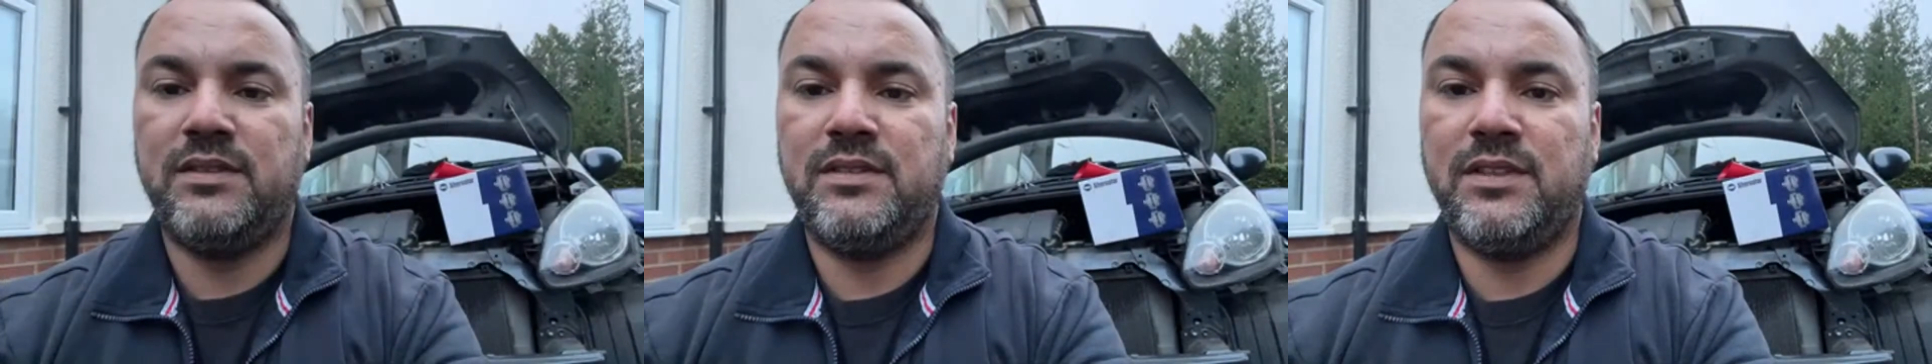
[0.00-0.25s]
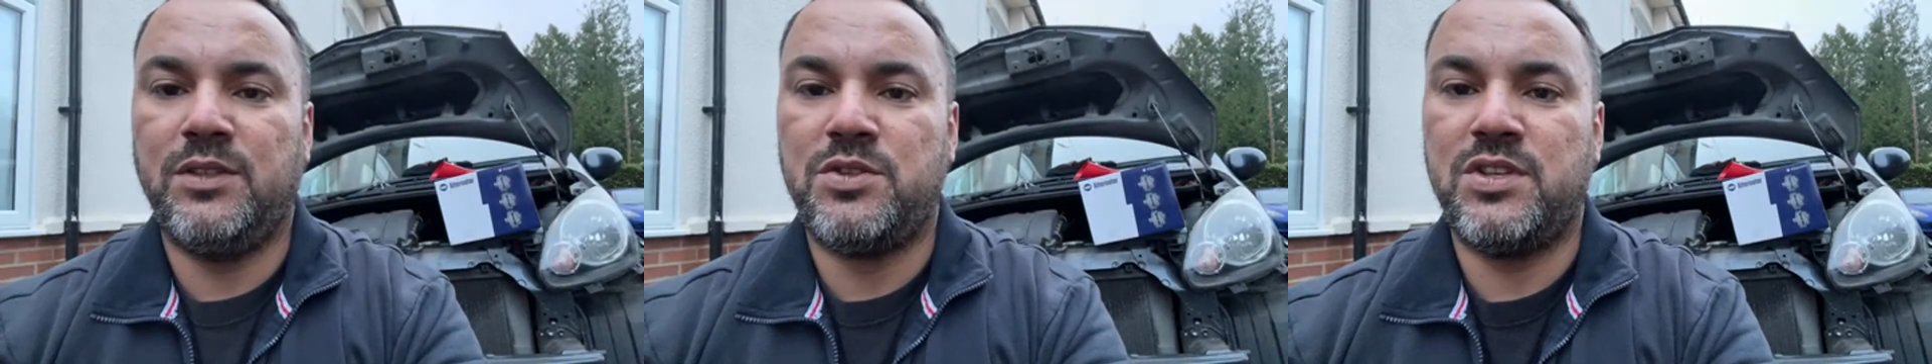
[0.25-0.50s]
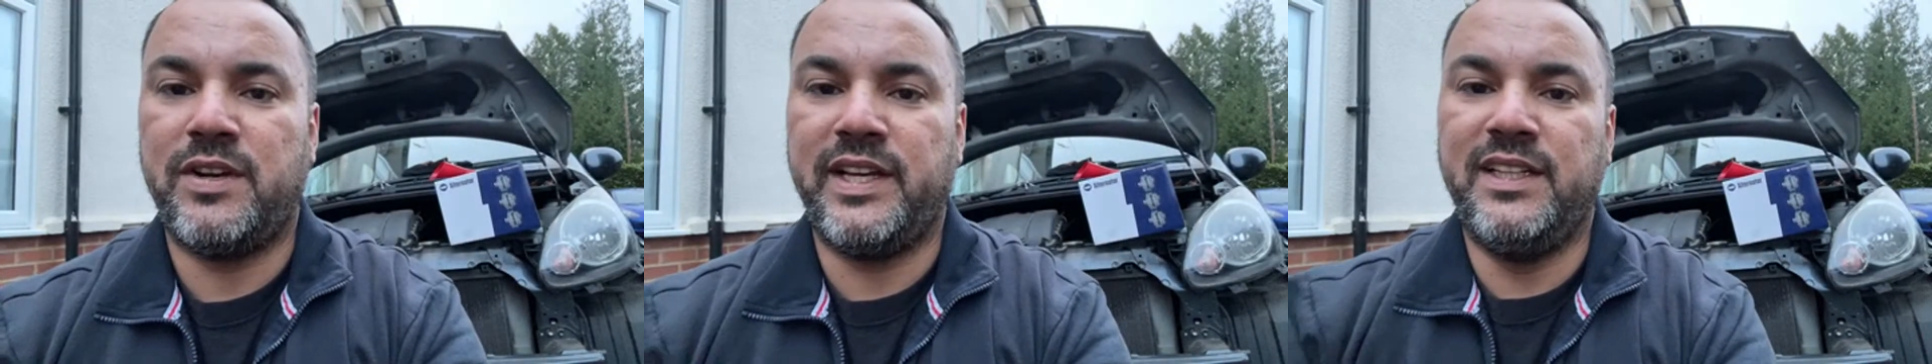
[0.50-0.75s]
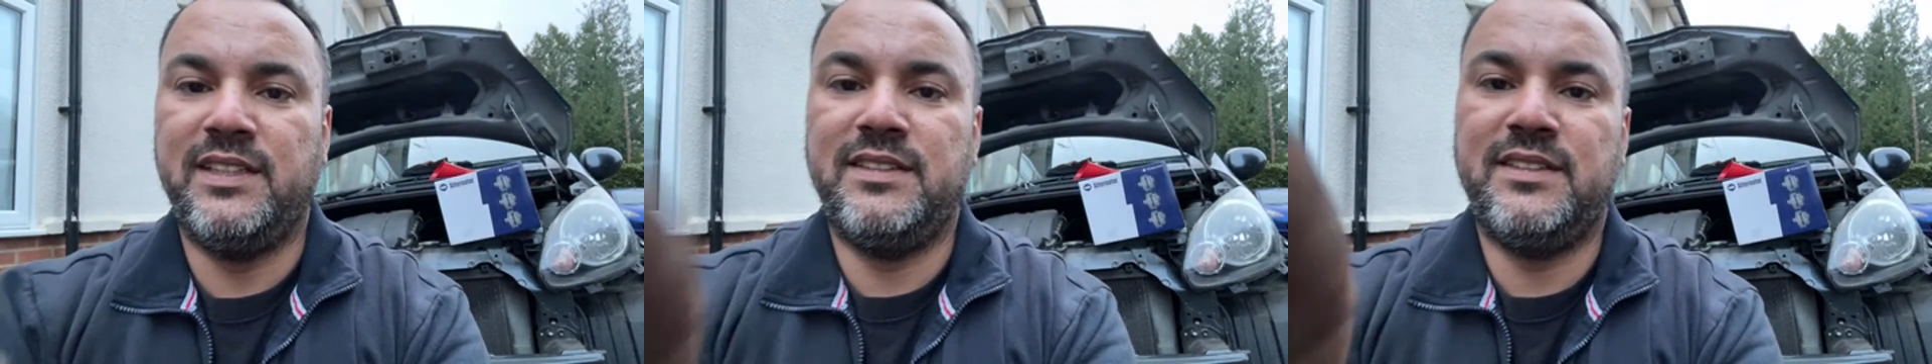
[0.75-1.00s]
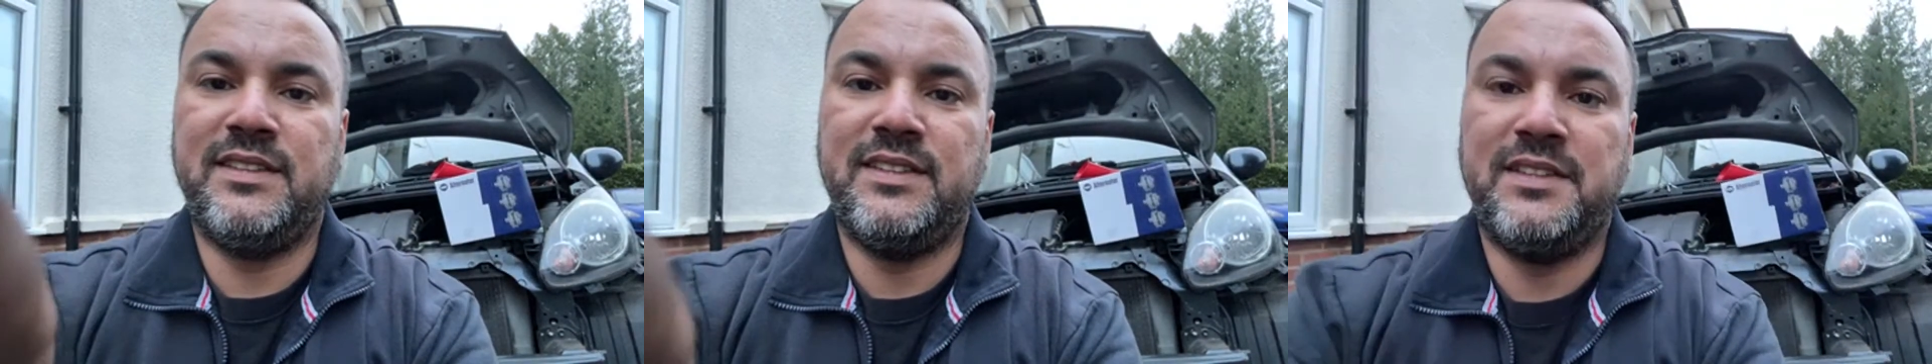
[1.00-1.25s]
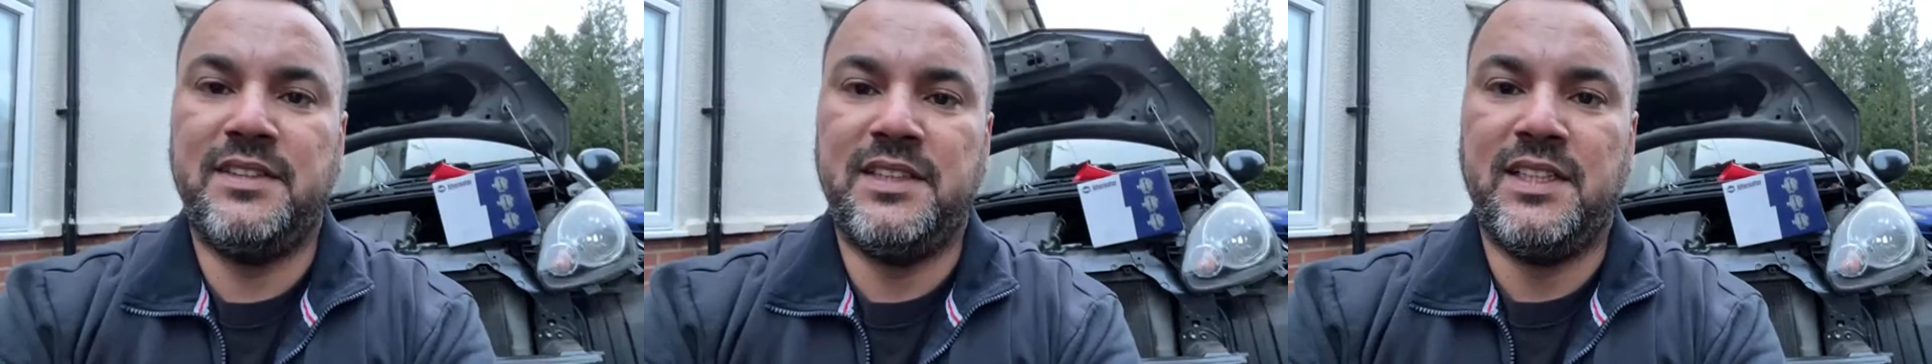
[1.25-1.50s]
Oh, sorry.
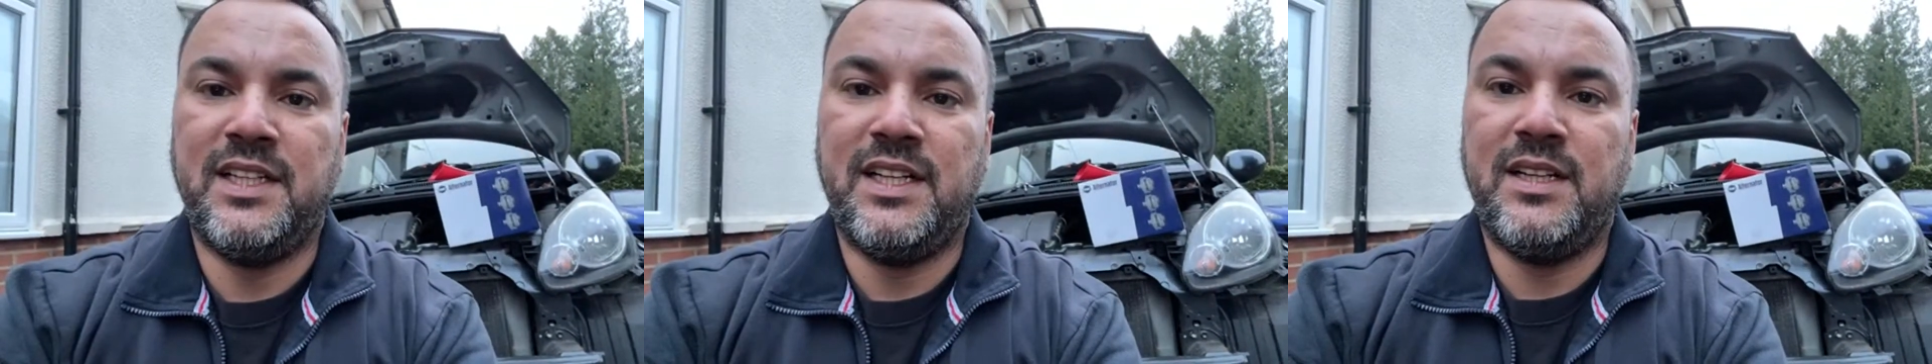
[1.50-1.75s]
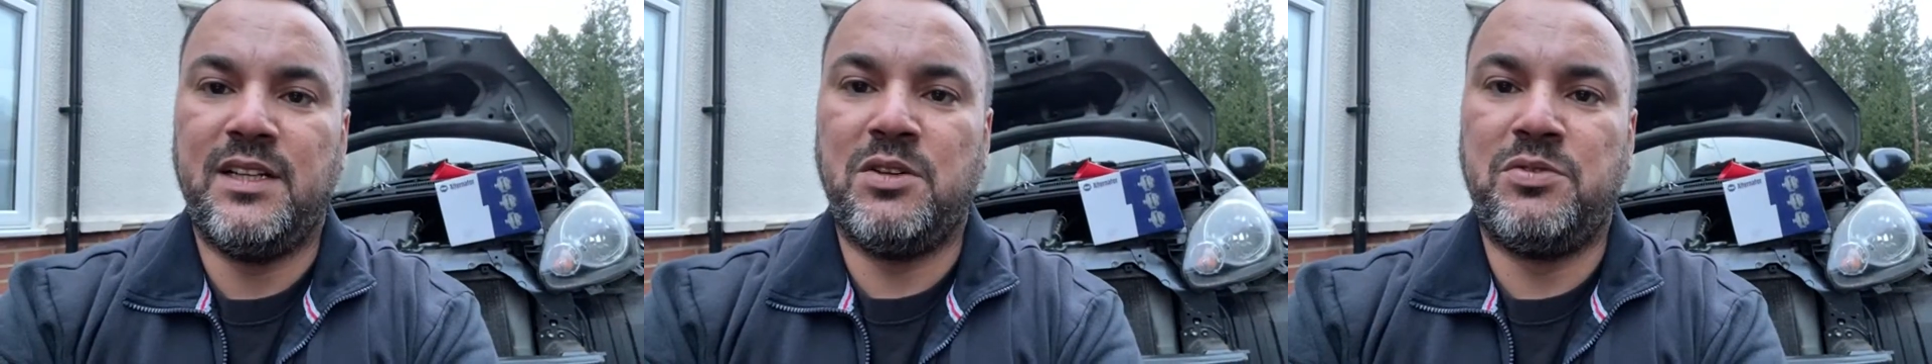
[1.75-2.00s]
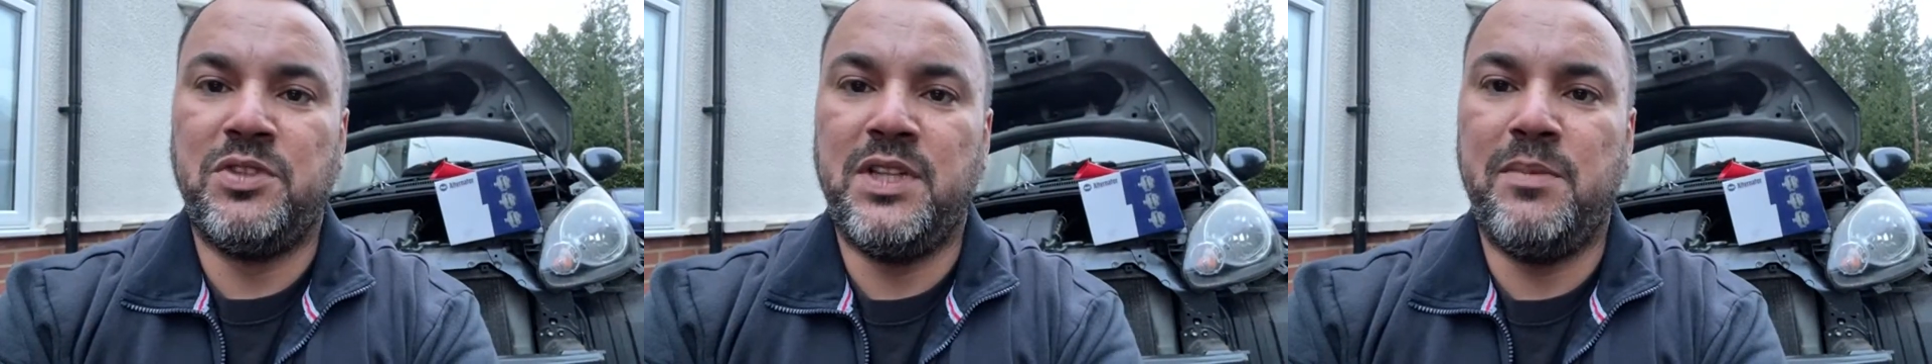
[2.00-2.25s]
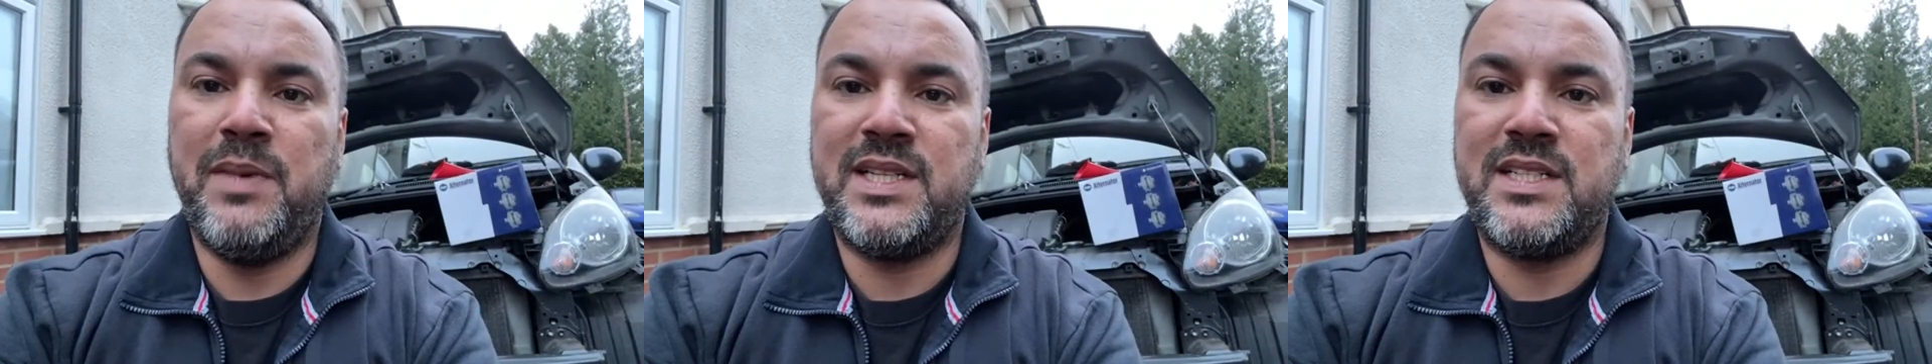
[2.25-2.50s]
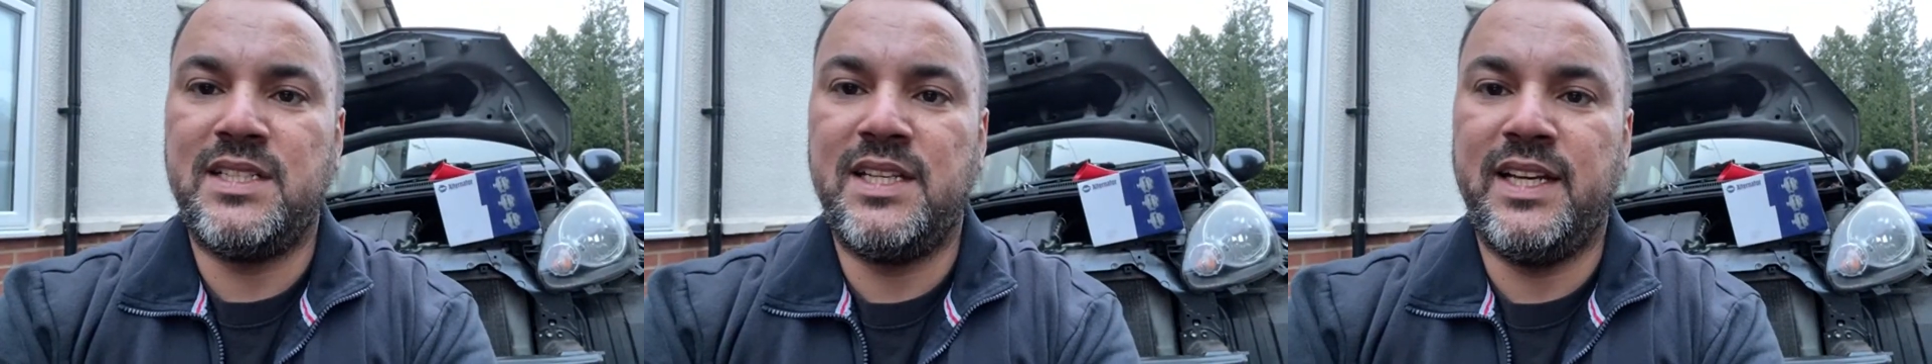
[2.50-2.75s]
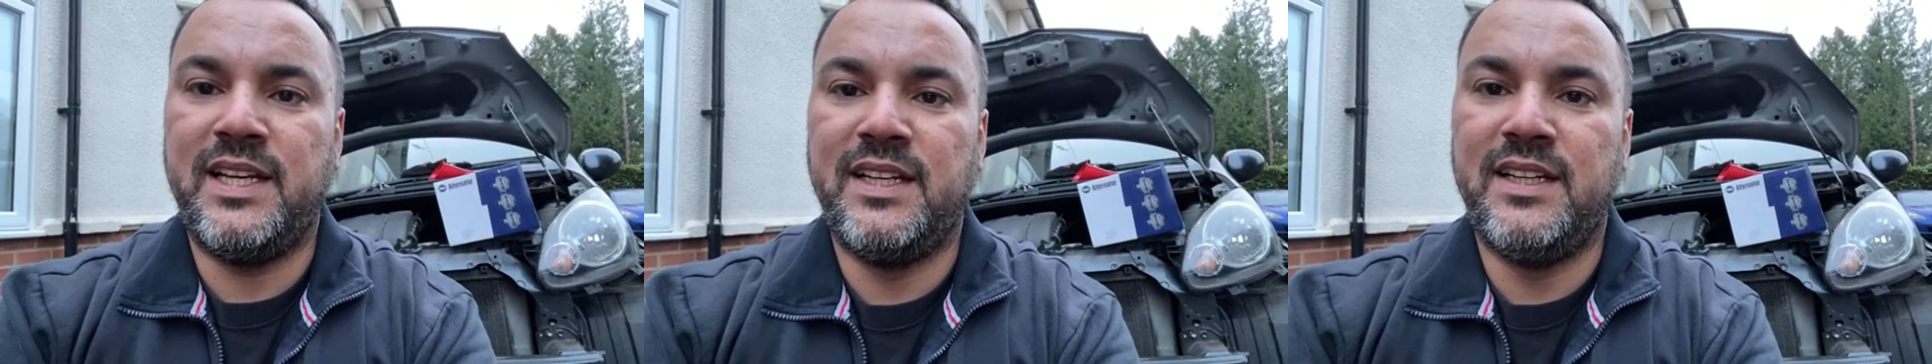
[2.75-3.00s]
Go through the message here.